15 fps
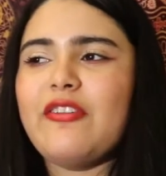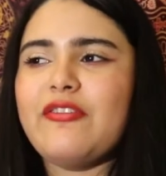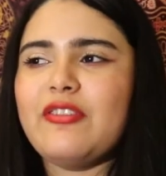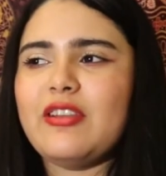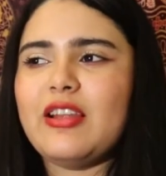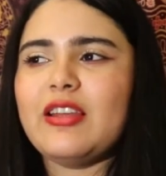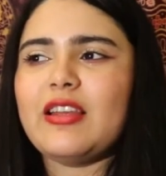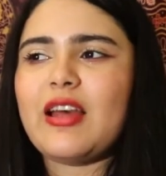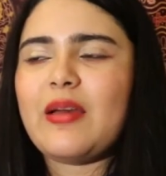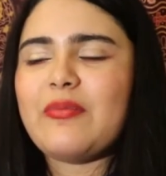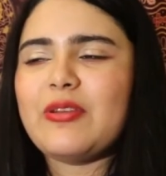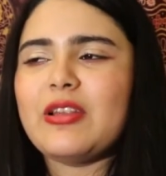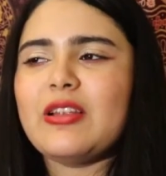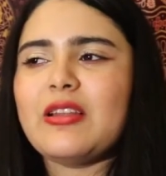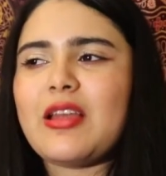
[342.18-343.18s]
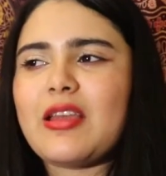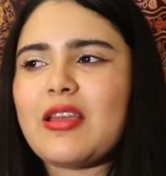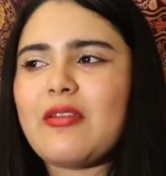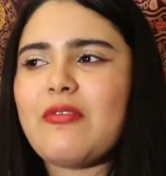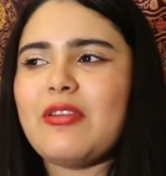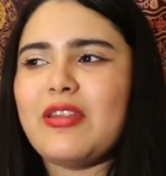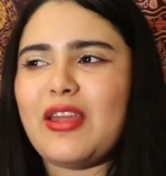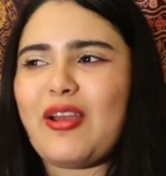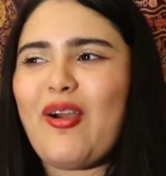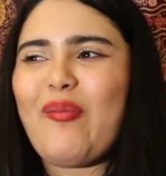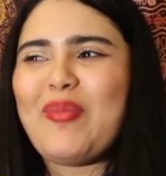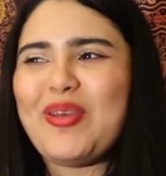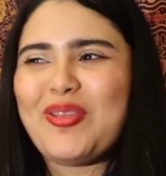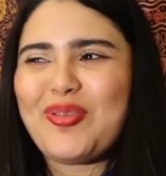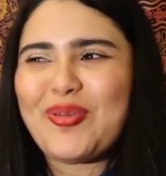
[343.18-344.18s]
I feel like I'm really liking when they
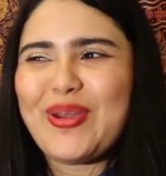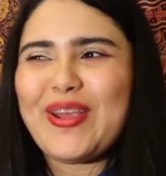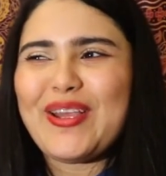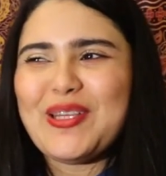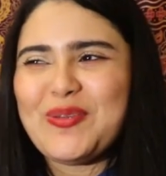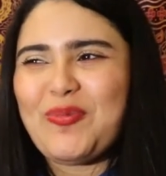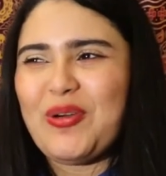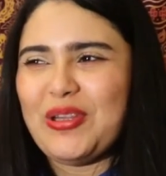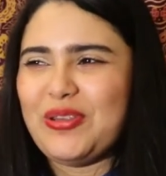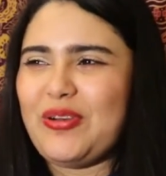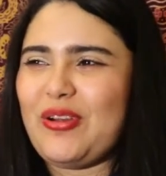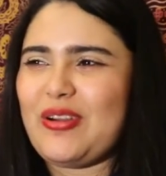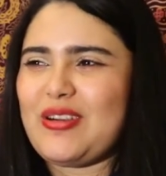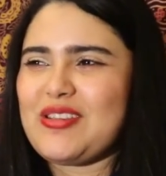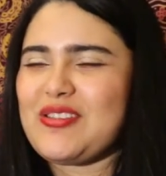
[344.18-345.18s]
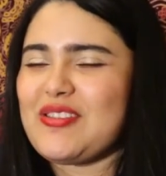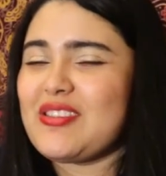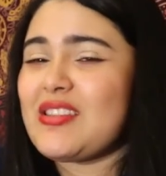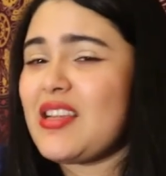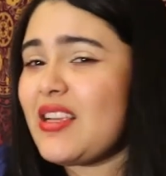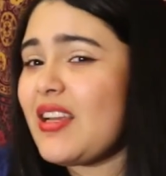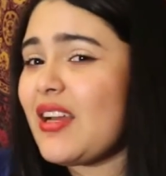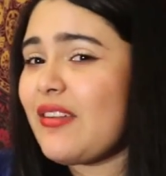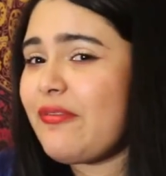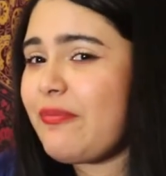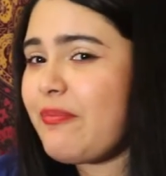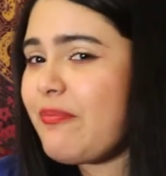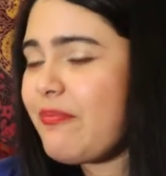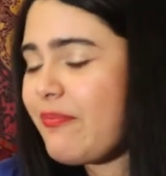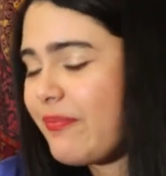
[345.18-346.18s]
come in three and it's $1, so it's like a
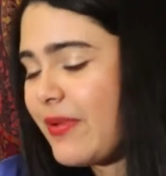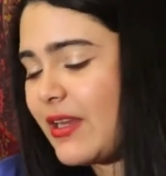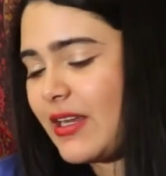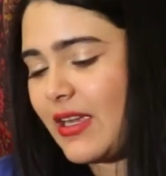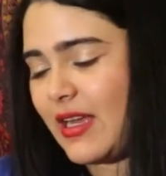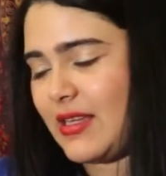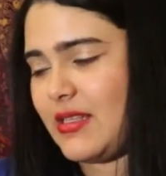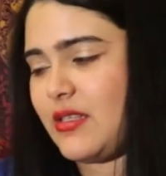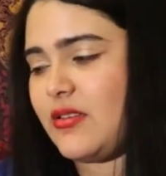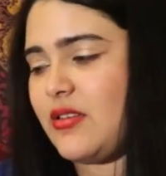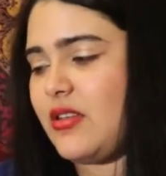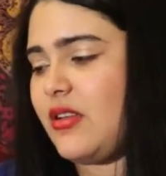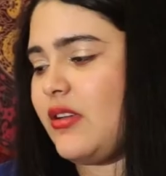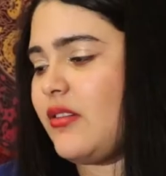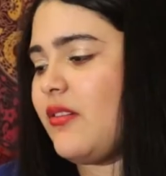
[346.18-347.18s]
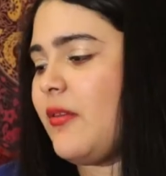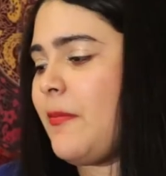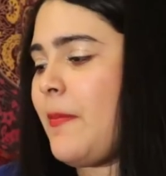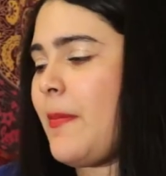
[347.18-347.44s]
pretty as good deal.